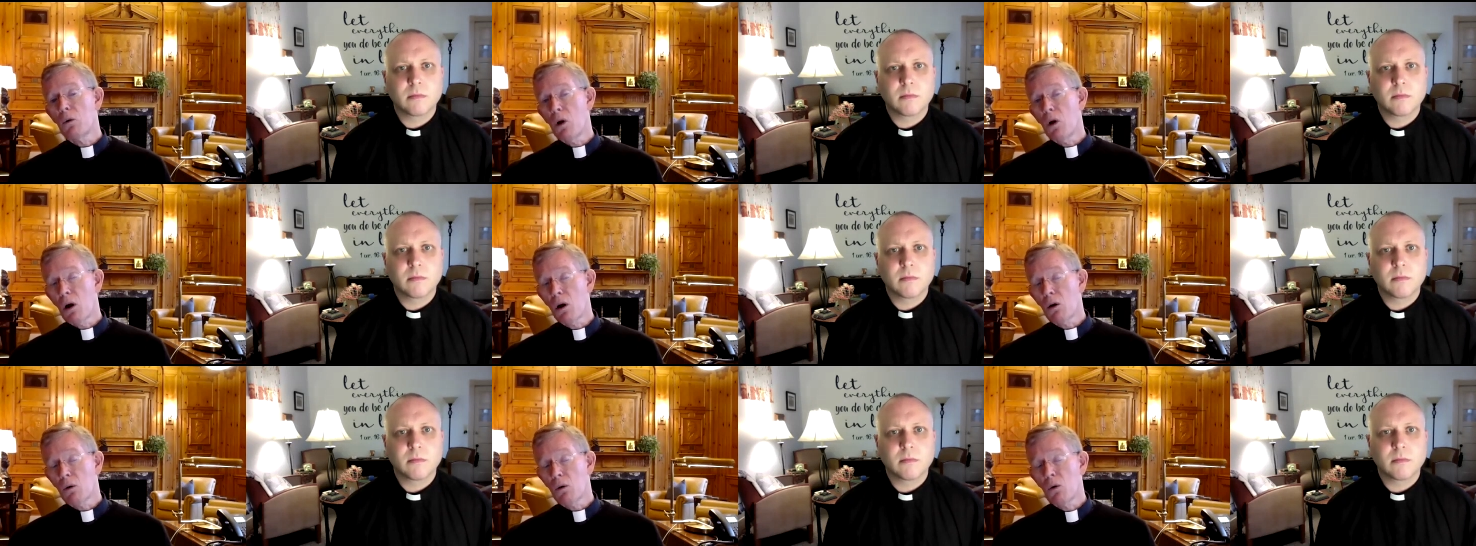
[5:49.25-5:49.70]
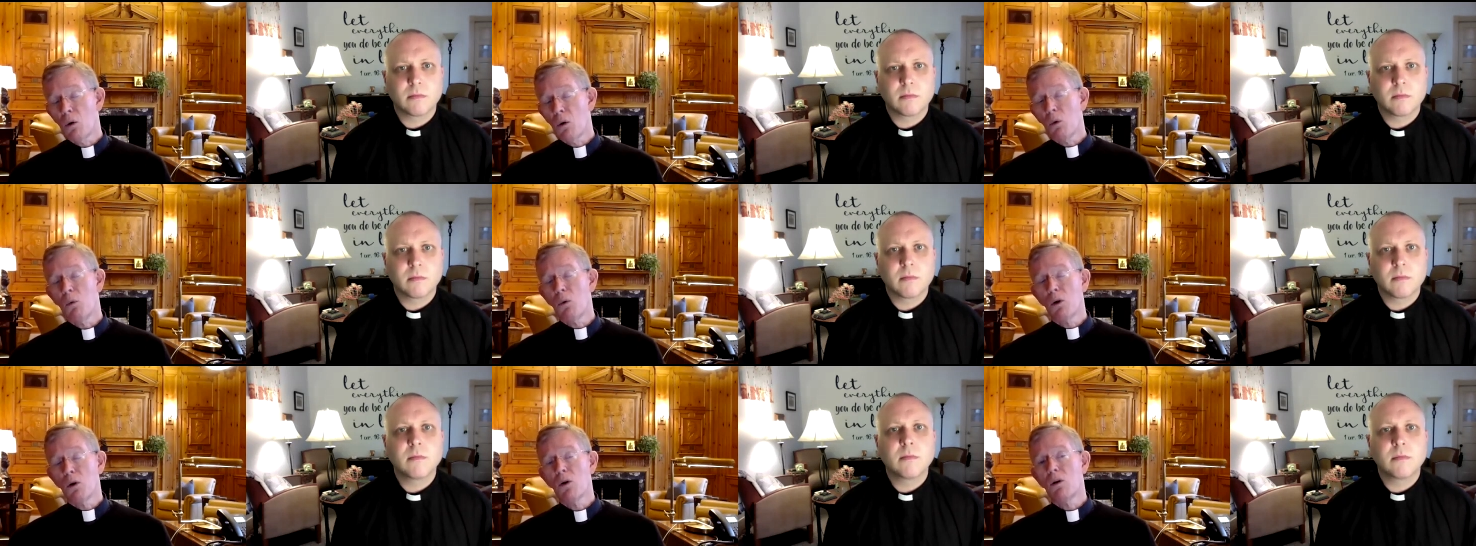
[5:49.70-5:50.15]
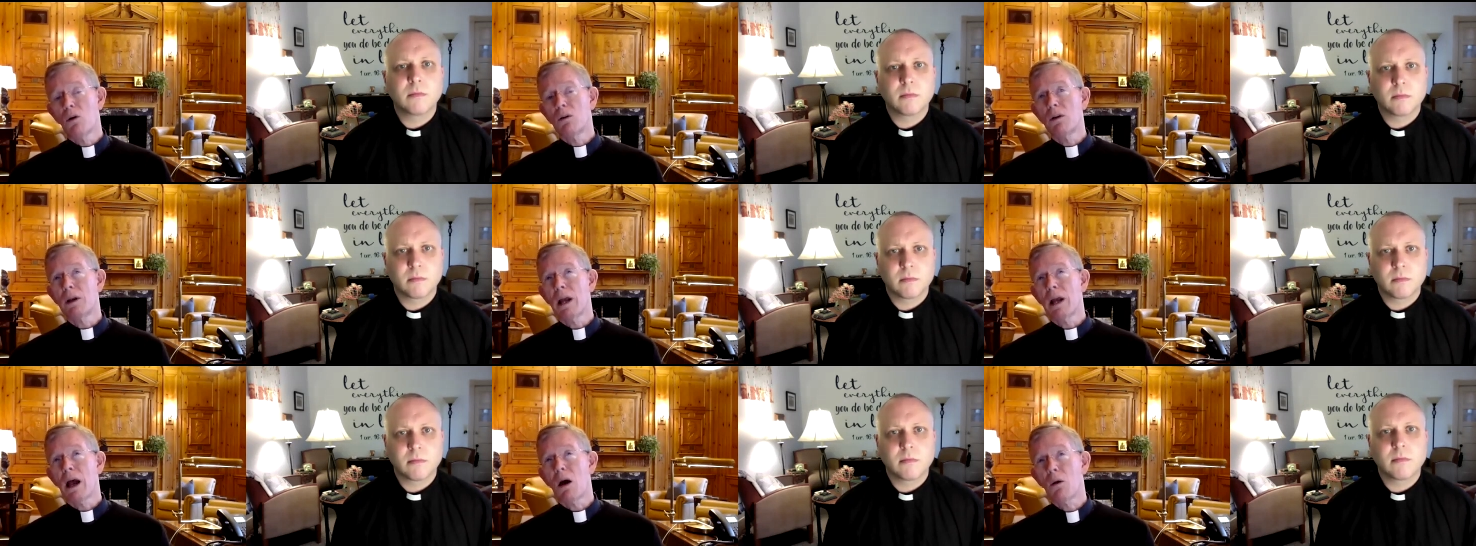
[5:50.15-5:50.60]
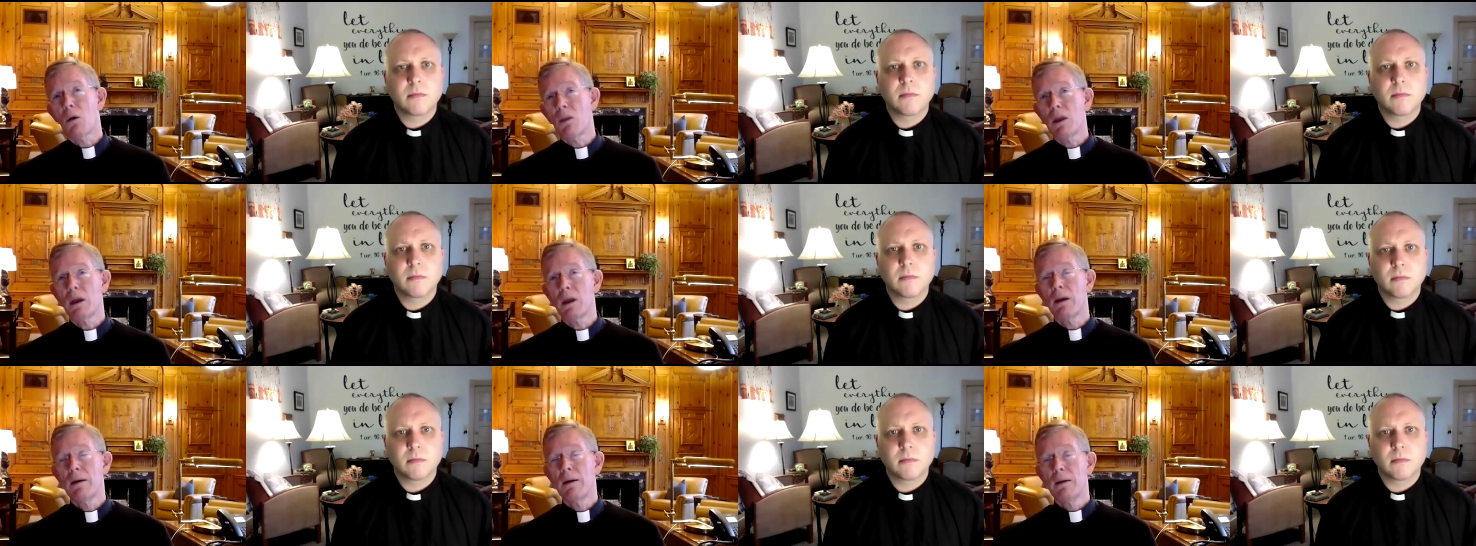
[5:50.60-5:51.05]
Speaker 1: our whole world, and how
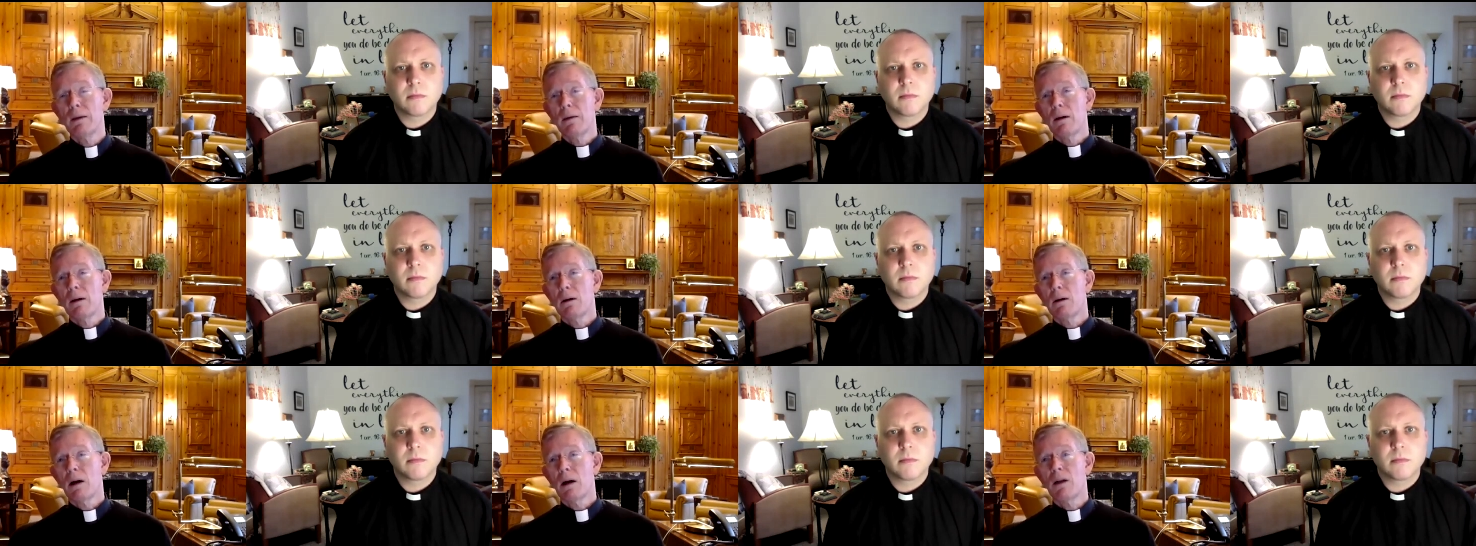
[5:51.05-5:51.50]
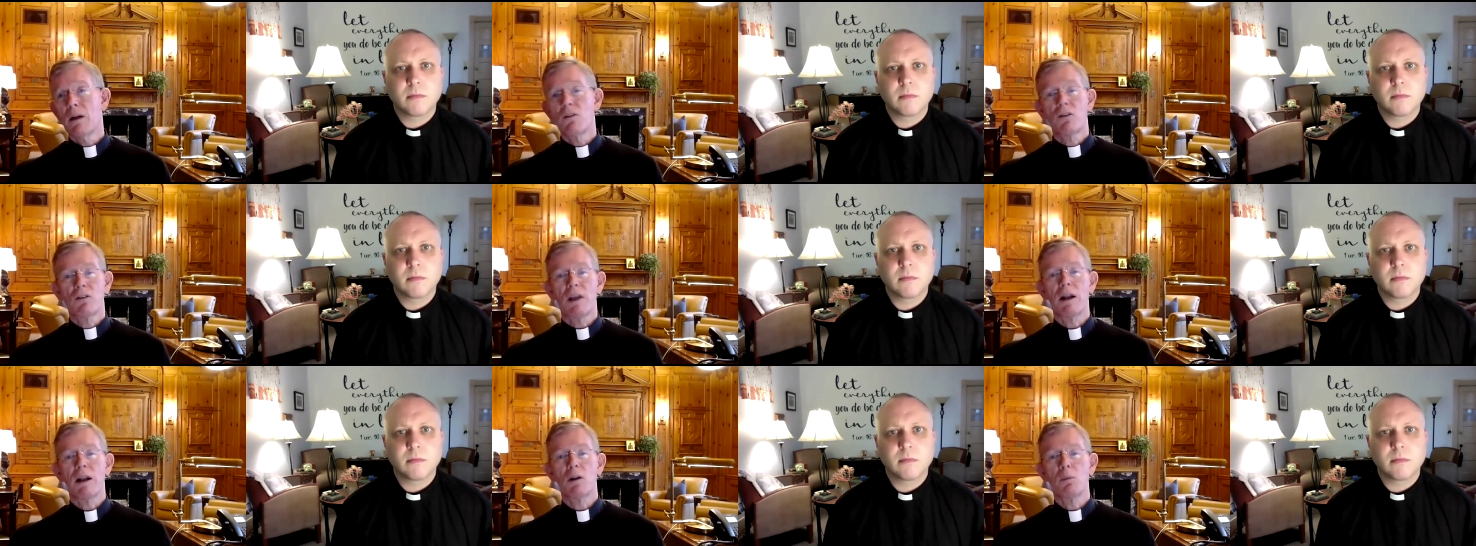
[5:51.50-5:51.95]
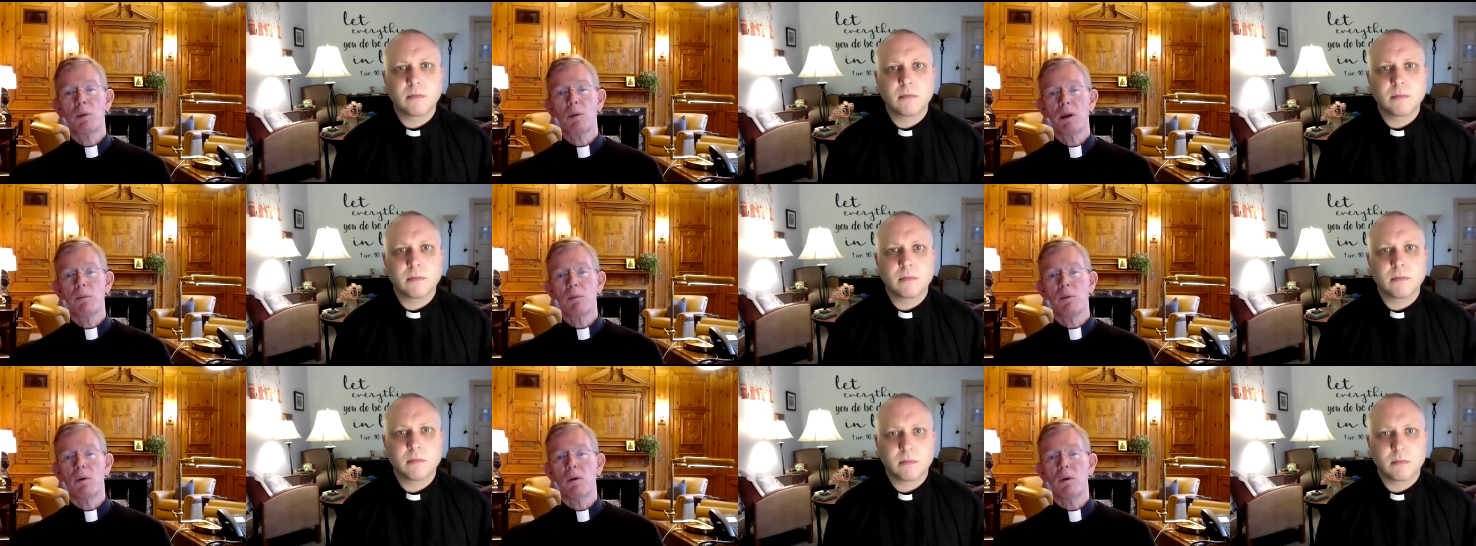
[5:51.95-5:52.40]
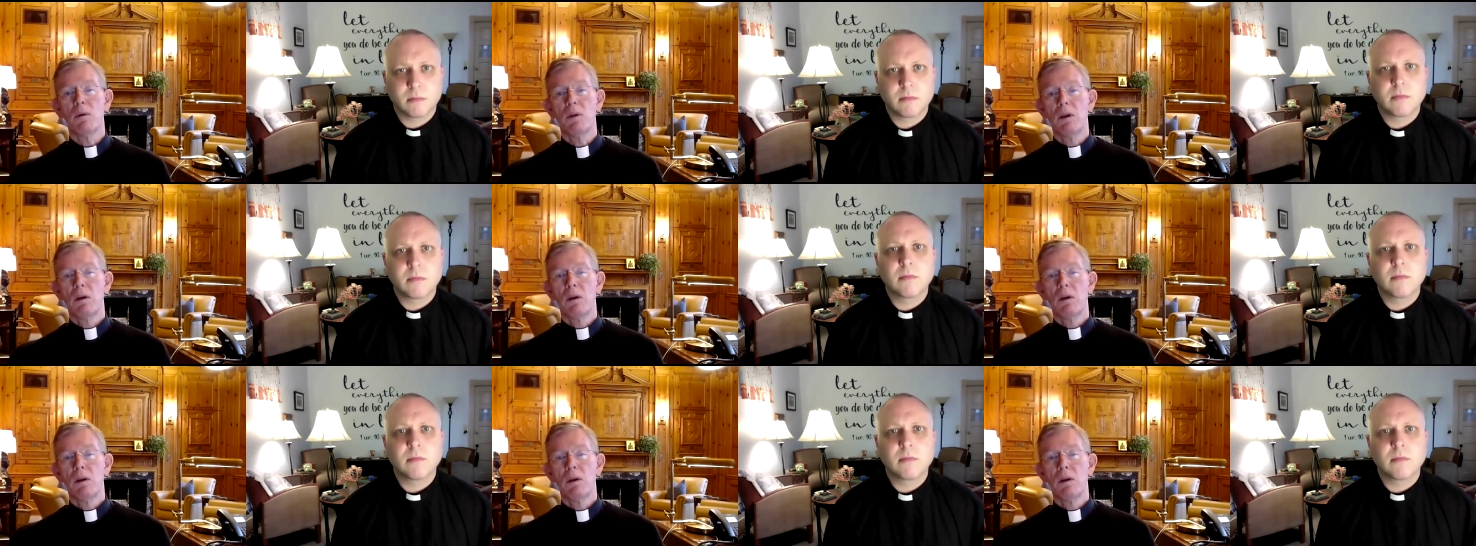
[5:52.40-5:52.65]
they unsettle people.